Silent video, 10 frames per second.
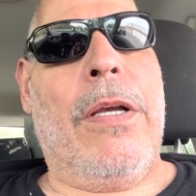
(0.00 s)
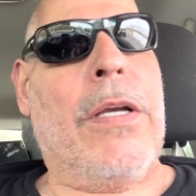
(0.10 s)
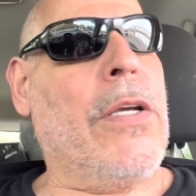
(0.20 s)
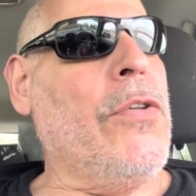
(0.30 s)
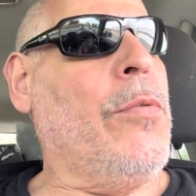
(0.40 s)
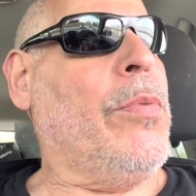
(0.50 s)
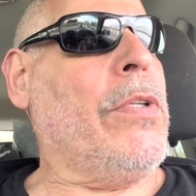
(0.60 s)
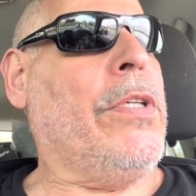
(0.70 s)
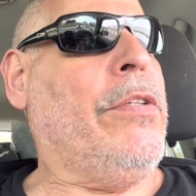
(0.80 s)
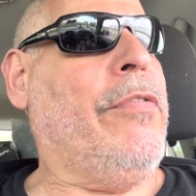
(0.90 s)
Can you
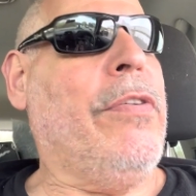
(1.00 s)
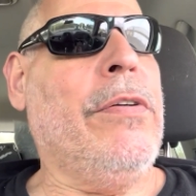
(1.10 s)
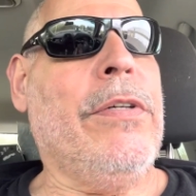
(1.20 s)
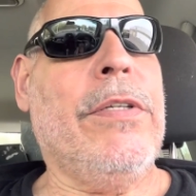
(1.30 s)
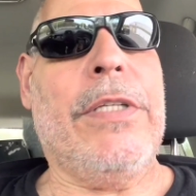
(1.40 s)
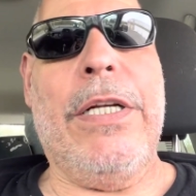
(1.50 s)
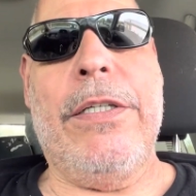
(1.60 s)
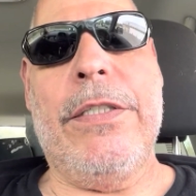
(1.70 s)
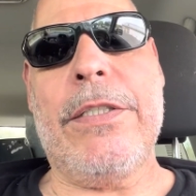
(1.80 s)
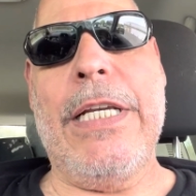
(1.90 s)
believe that in
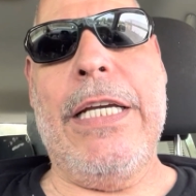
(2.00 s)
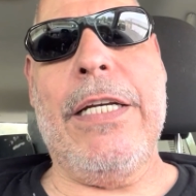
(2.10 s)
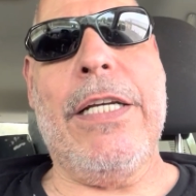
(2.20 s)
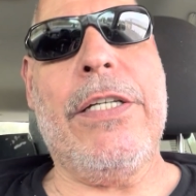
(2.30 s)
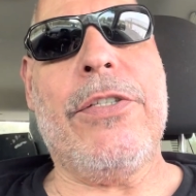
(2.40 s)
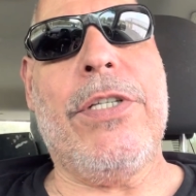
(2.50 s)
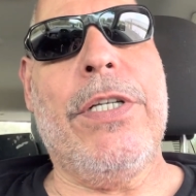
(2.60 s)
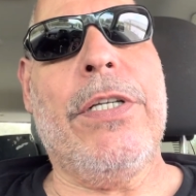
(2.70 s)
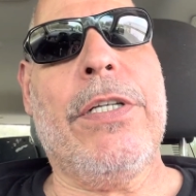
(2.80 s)
this day and age